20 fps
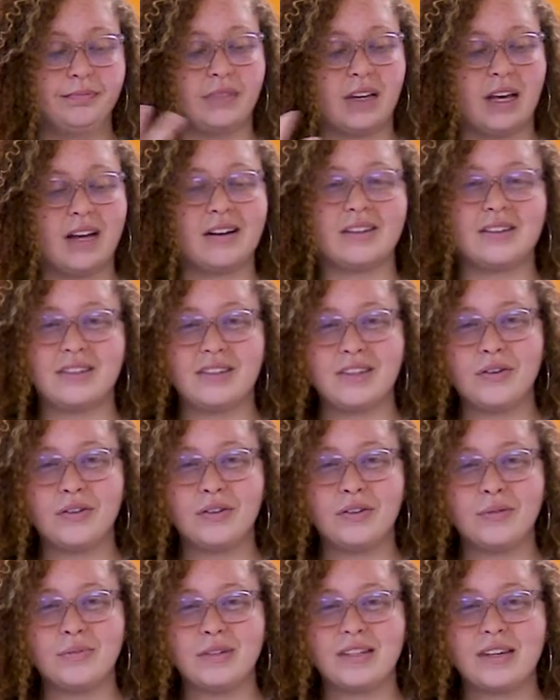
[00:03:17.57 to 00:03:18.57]
unseal
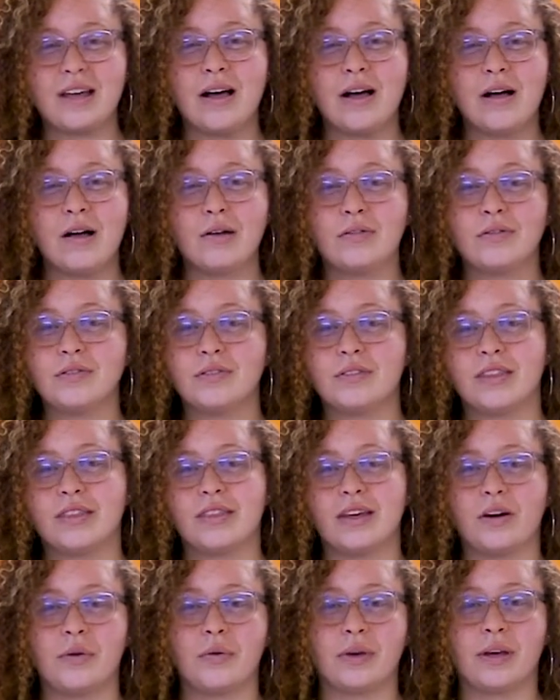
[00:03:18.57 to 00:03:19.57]
themselves, that
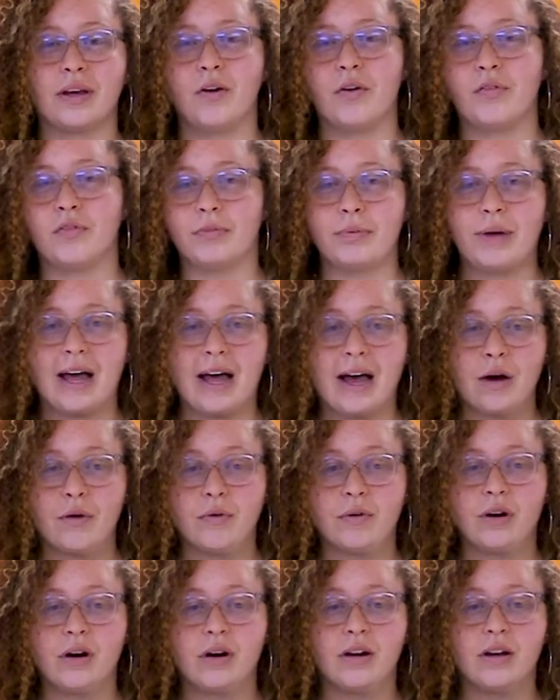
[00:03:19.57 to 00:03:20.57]
they don't get
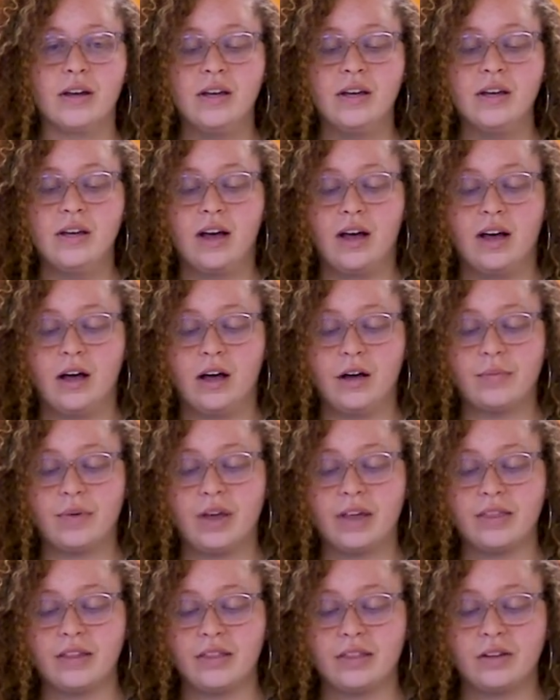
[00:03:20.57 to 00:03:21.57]
overpowered,
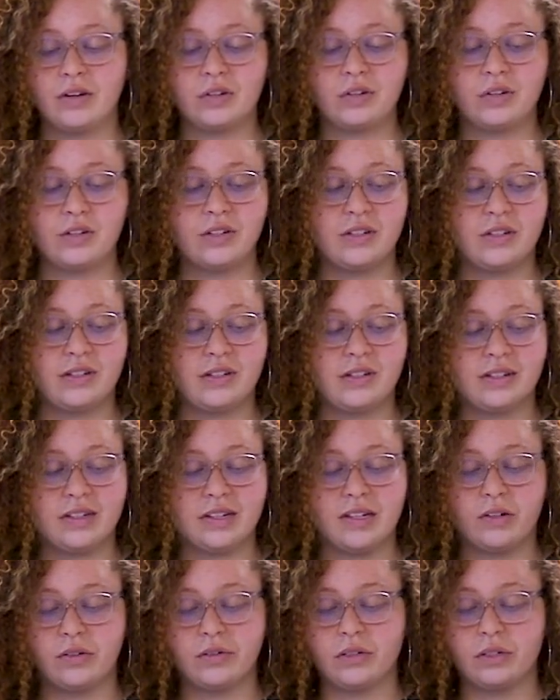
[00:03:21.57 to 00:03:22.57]
and that they're just as
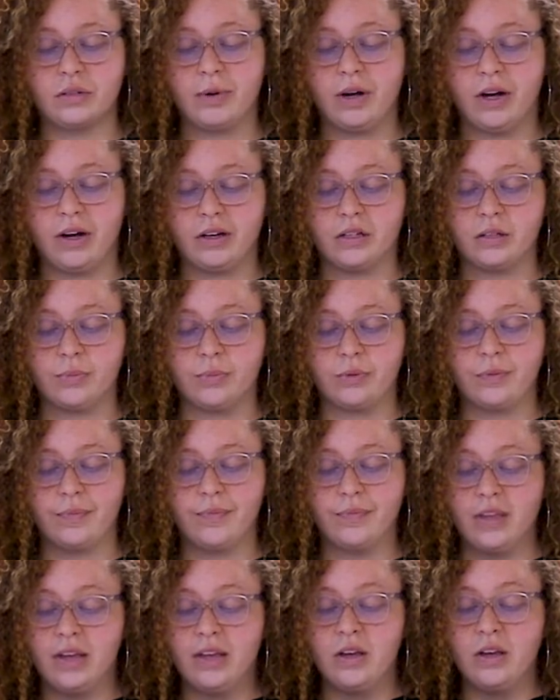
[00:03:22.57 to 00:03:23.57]
sealed as possible.
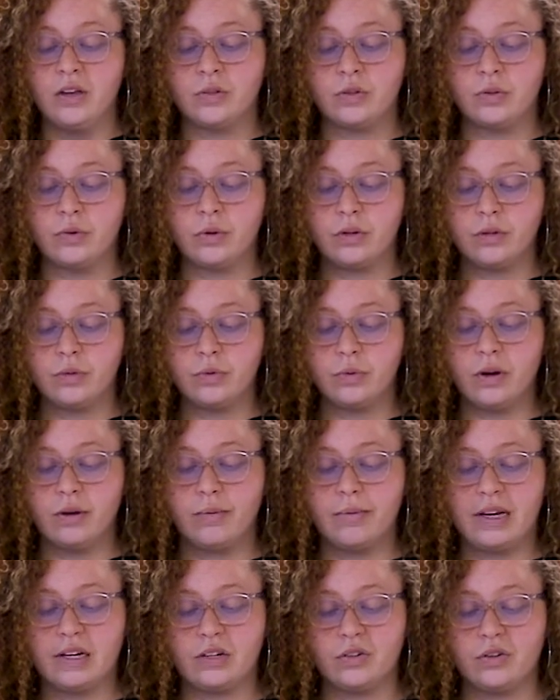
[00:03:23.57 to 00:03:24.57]
So you also want to
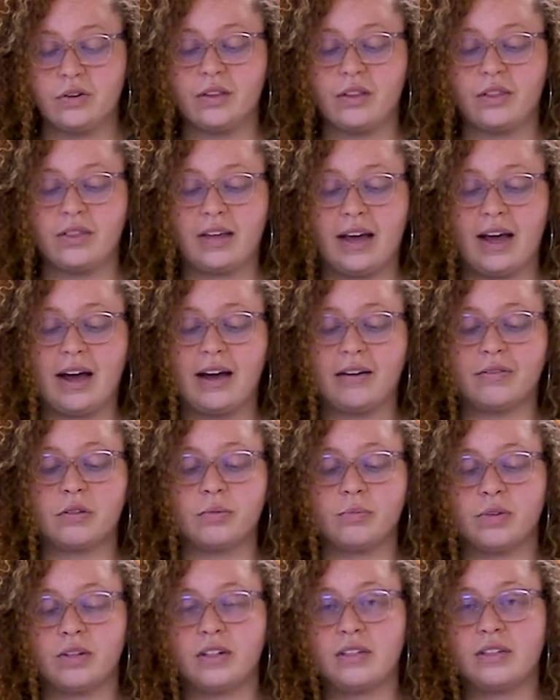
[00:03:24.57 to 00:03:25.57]
make sure that they have
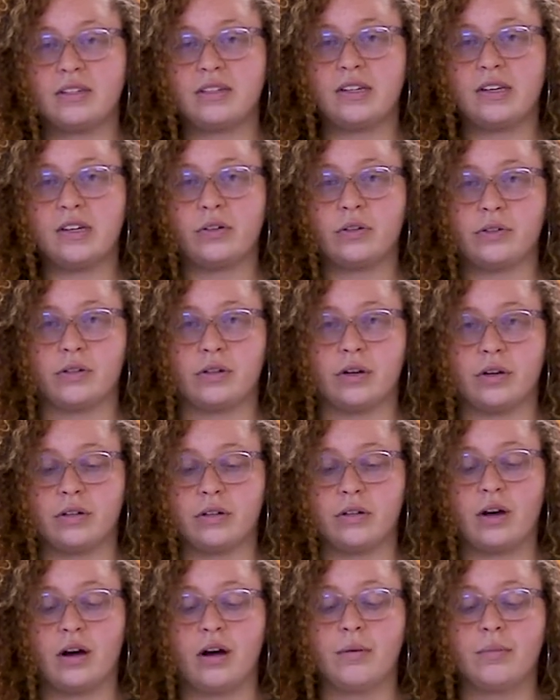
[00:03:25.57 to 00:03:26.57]
some good seals on
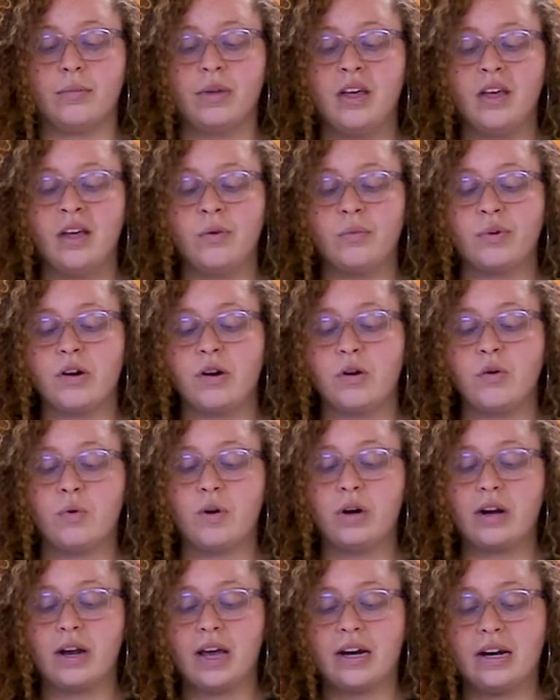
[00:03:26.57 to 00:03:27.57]
top. We don't
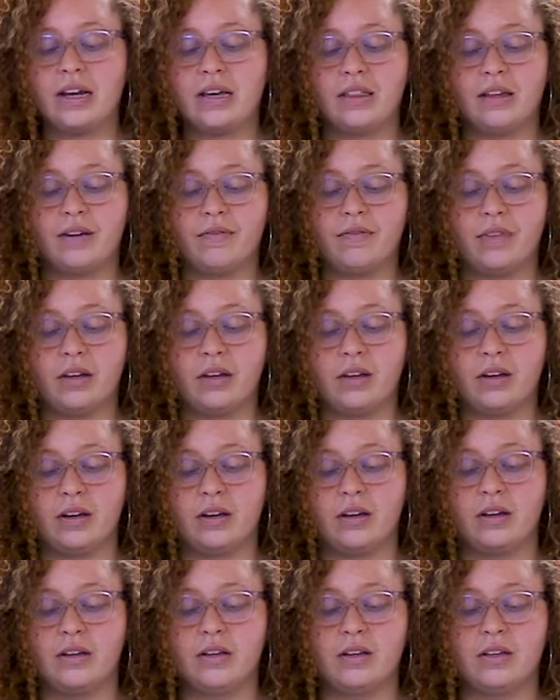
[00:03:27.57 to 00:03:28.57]
want any of
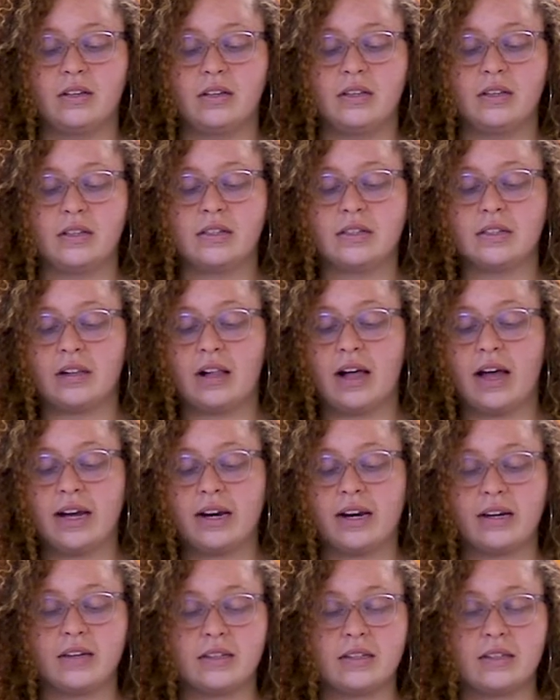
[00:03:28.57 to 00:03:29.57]
the
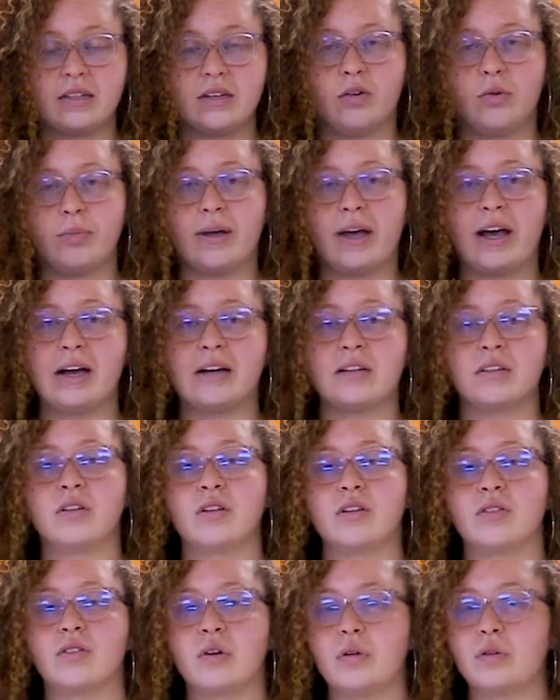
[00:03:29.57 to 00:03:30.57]
sliding seal bags,
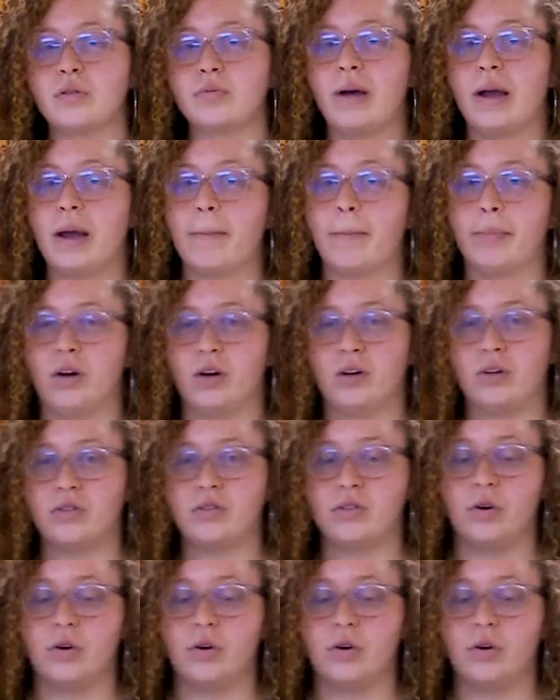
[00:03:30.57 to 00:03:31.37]
because those might burst